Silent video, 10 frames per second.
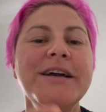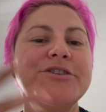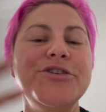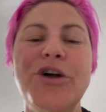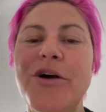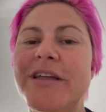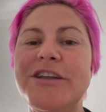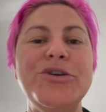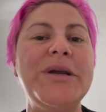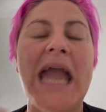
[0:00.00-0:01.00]
to know
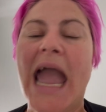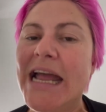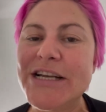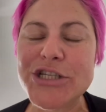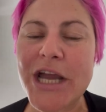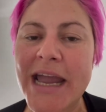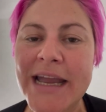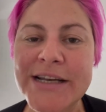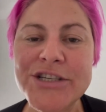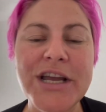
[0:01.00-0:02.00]
that you can
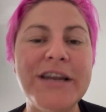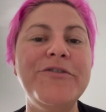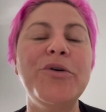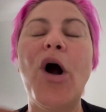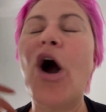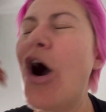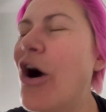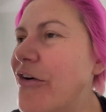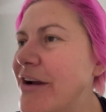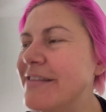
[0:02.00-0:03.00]
change. And if you
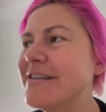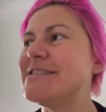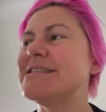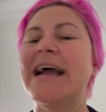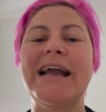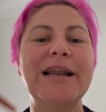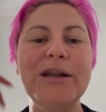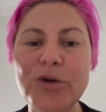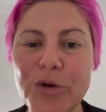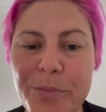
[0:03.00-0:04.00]
are in this like
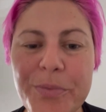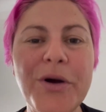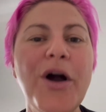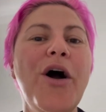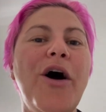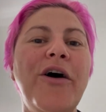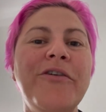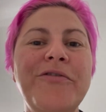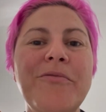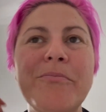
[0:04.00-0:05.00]
loop
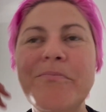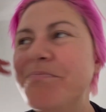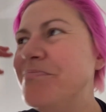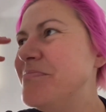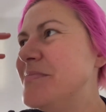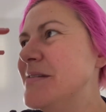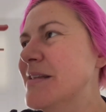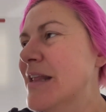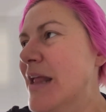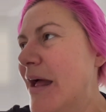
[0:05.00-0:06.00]
of
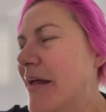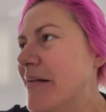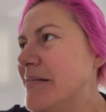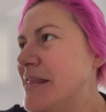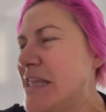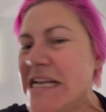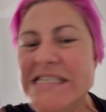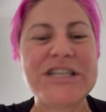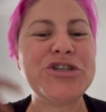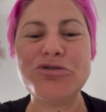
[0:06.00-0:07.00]
uh, things
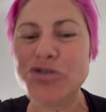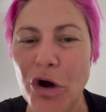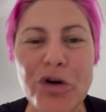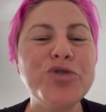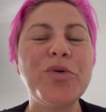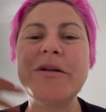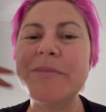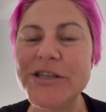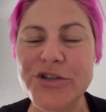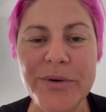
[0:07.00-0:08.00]
that you don't want to
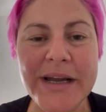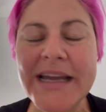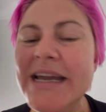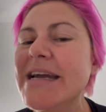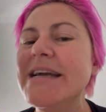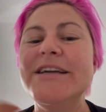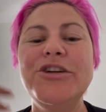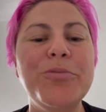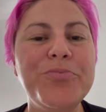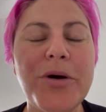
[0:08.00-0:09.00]
be doing,
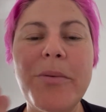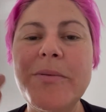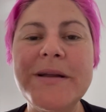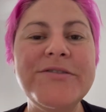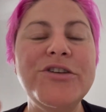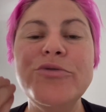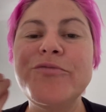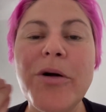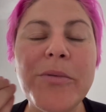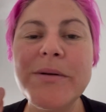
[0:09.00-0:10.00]
you probably, you've
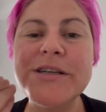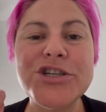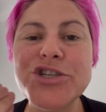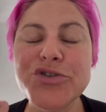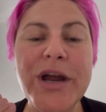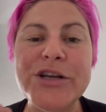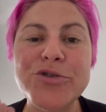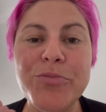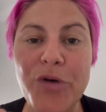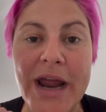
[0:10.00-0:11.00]
probably just trained
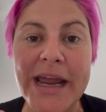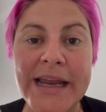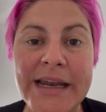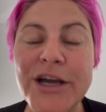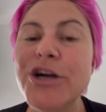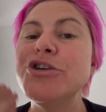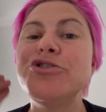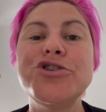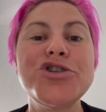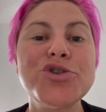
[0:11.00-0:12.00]
your brain
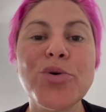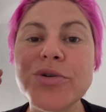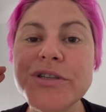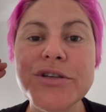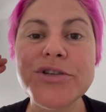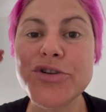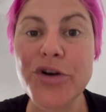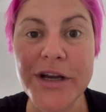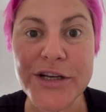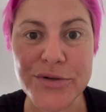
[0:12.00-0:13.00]
to short
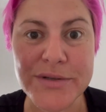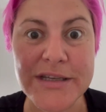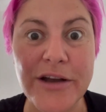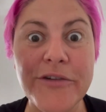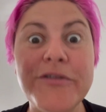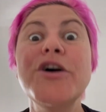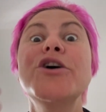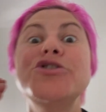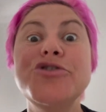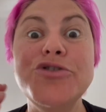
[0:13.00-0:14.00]
circuit yourself
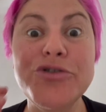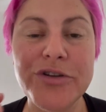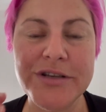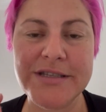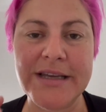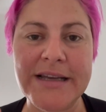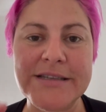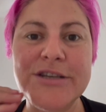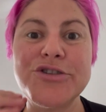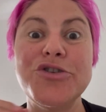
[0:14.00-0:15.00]
to do those
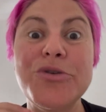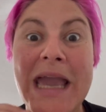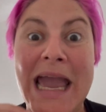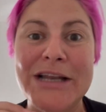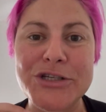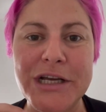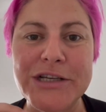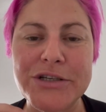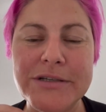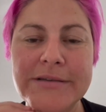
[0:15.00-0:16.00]
things so you can
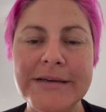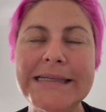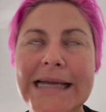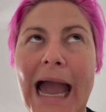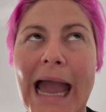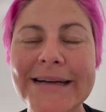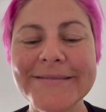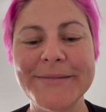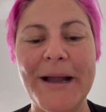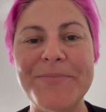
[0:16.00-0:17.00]
change it. Yay!
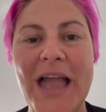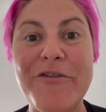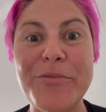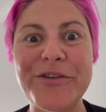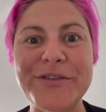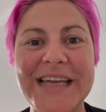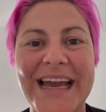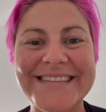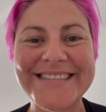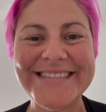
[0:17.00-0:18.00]
Okay, have a beautiful day.